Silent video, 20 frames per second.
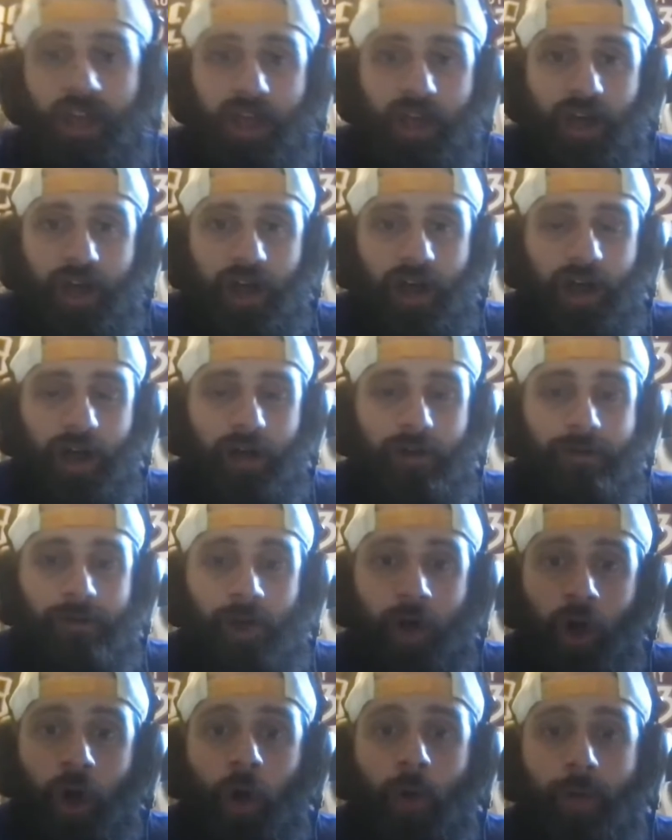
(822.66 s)
of
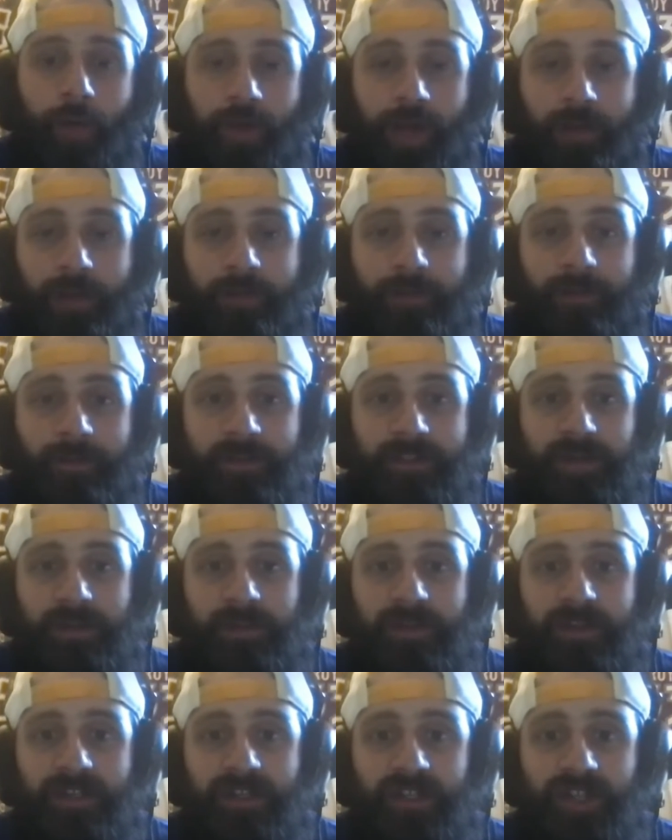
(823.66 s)
hope coming from some
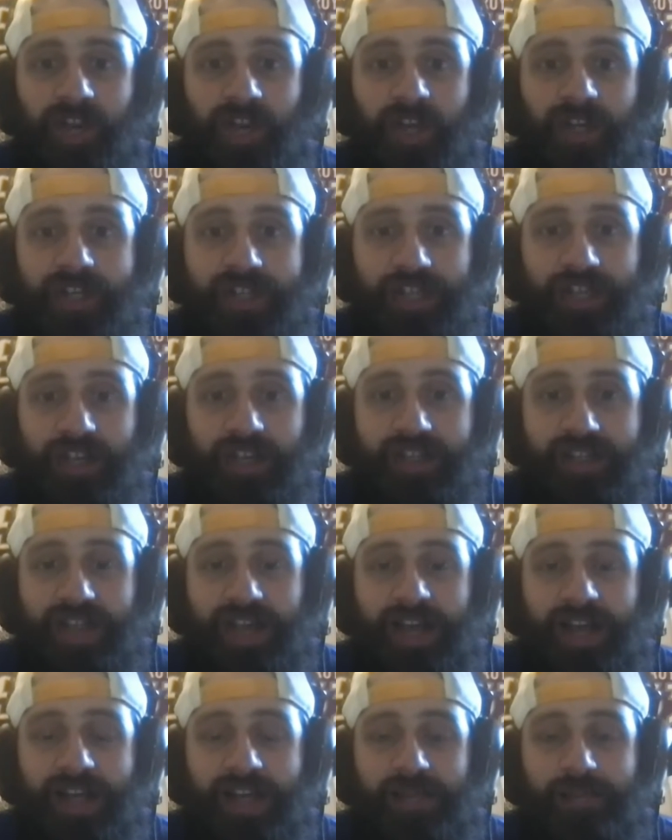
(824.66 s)
of these young, talented
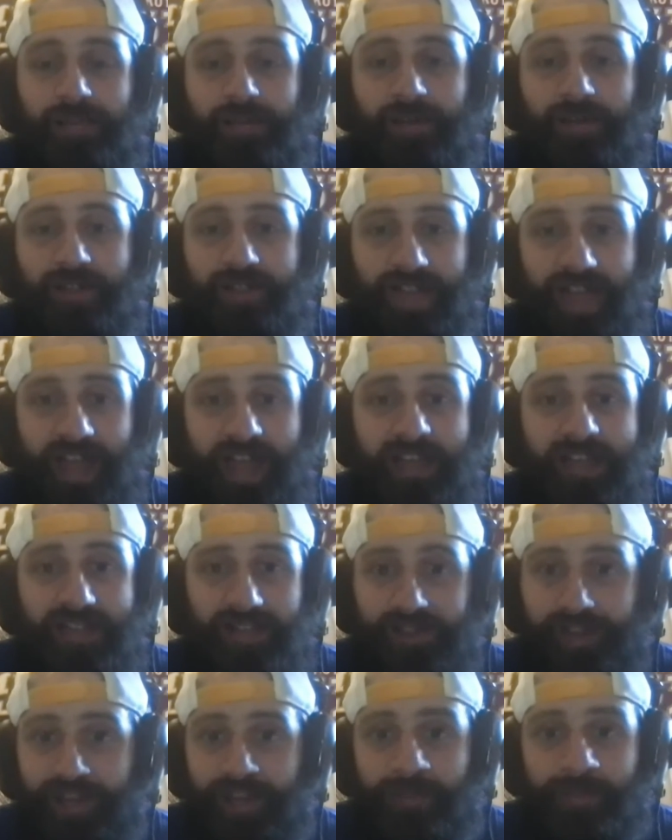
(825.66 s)
hockey players, guys
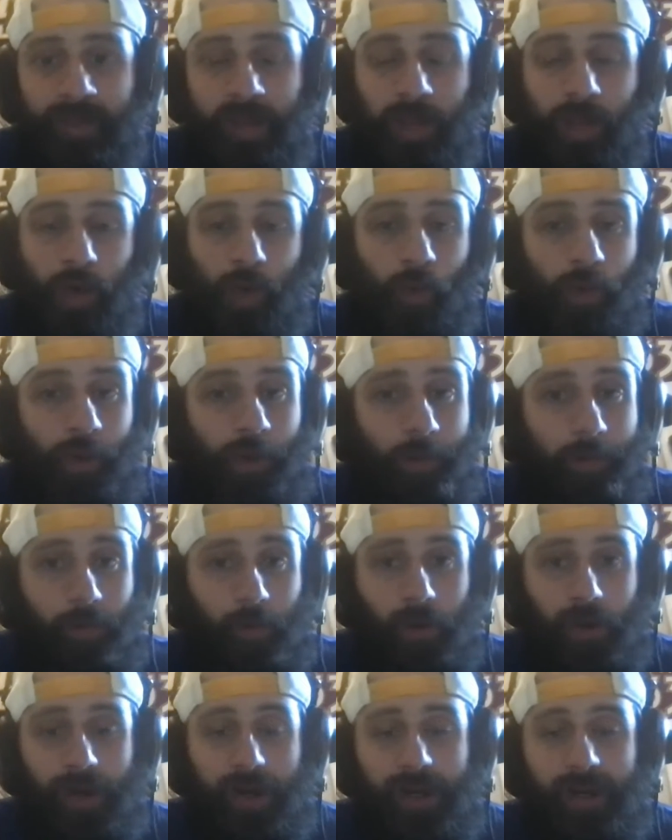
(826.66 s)
like Will
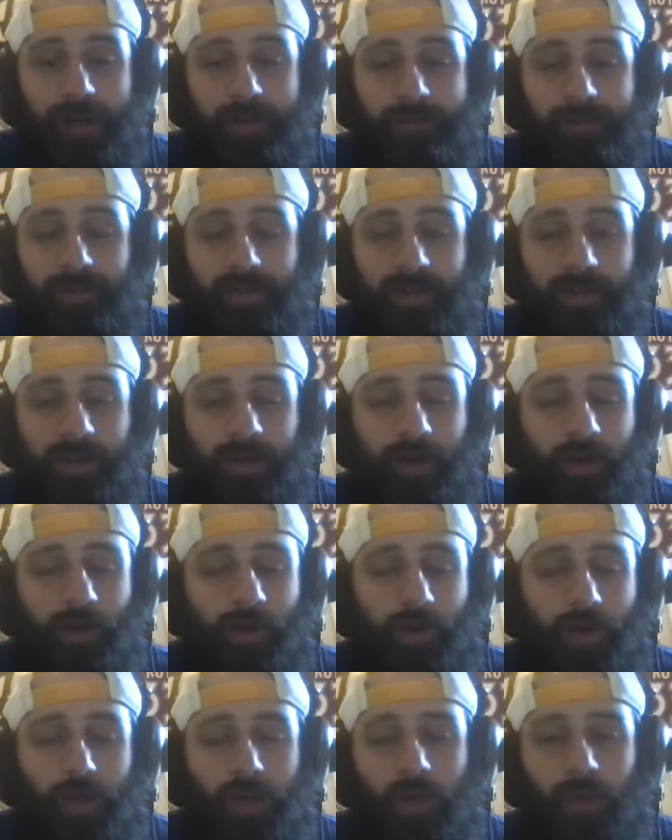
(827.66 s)
Borgen.
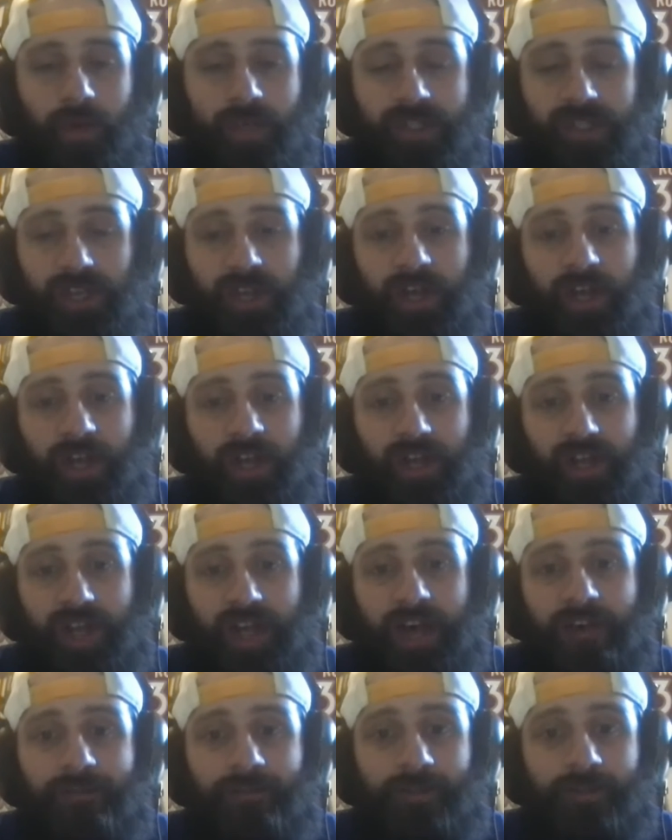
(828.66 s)
We saw a
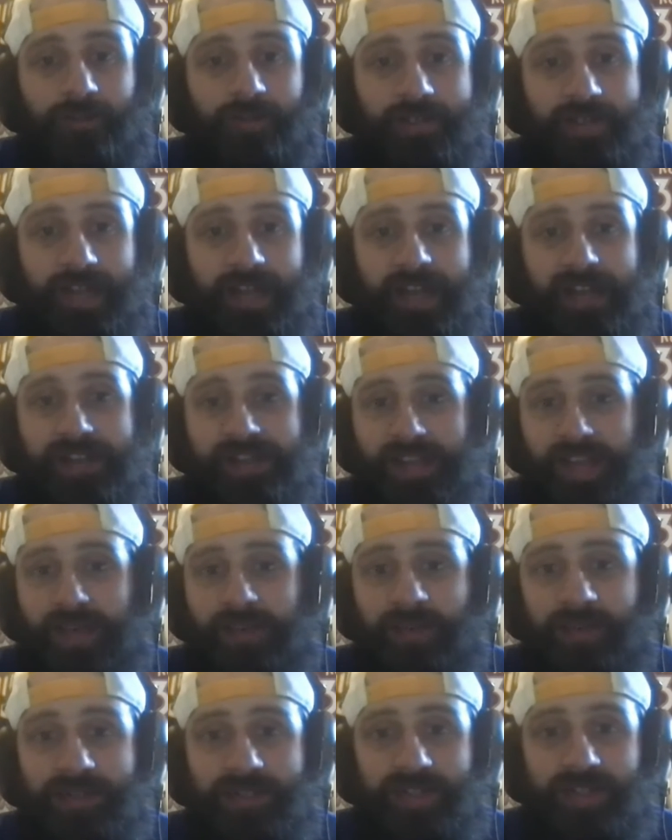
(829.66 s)
lot from Matthias
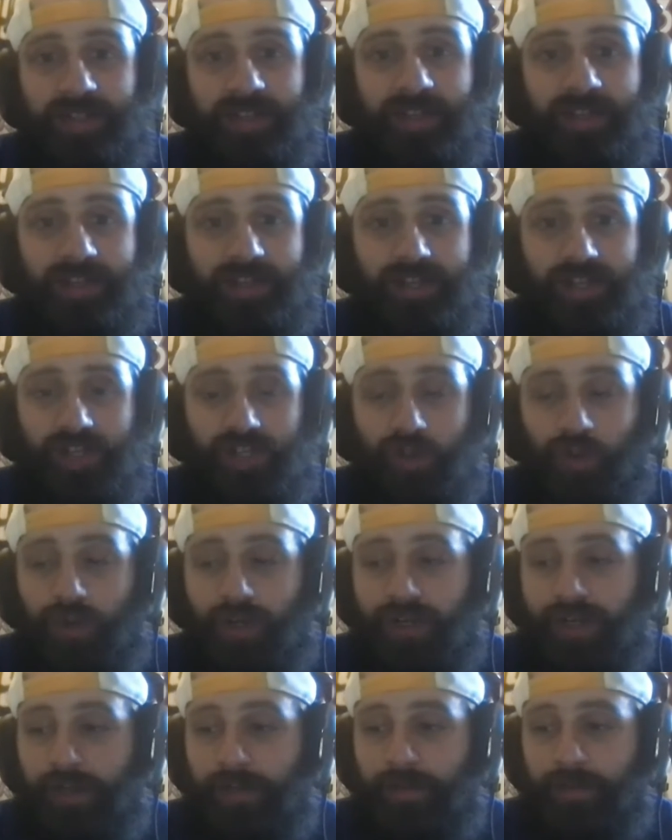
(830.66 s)
Samuelsson in this
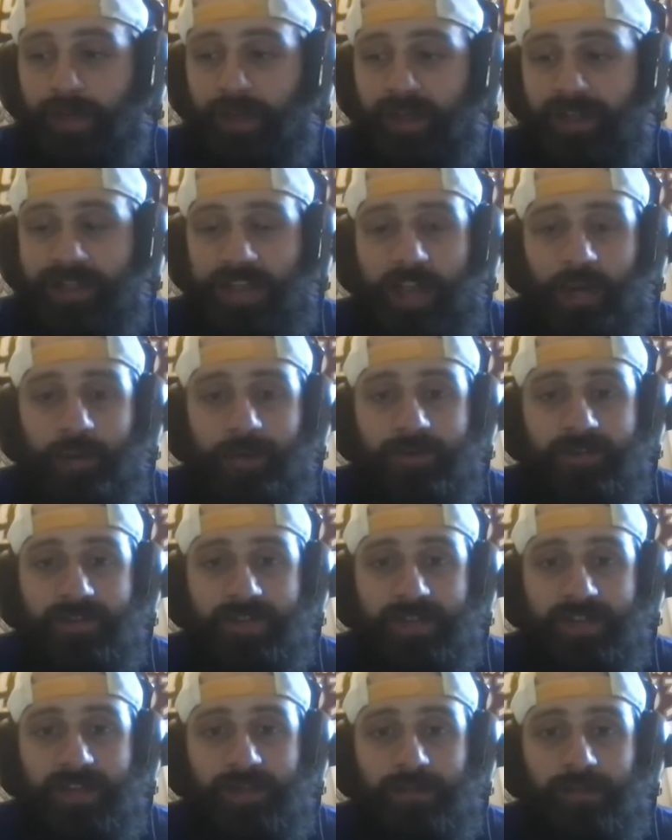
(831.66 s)
short amount of time we've
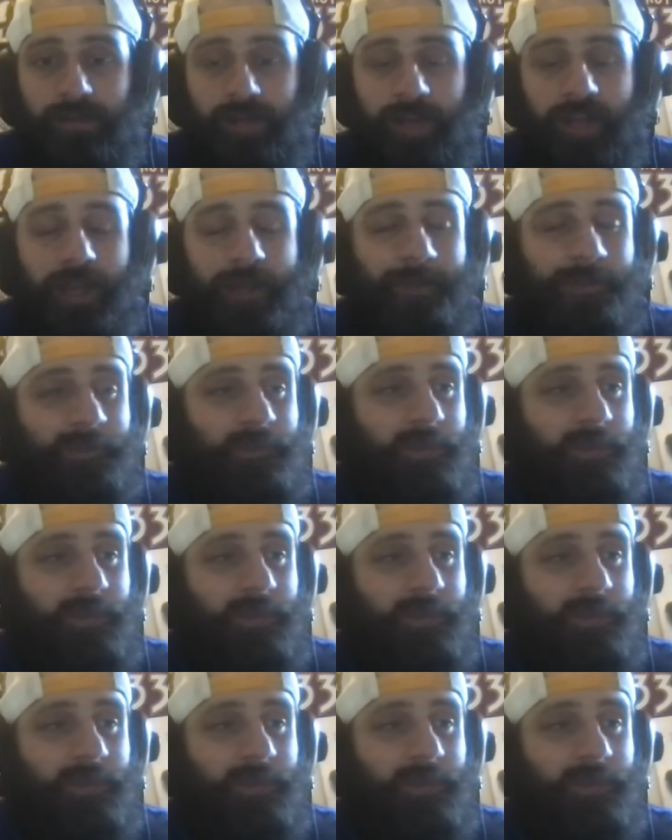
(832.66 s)
seen him play.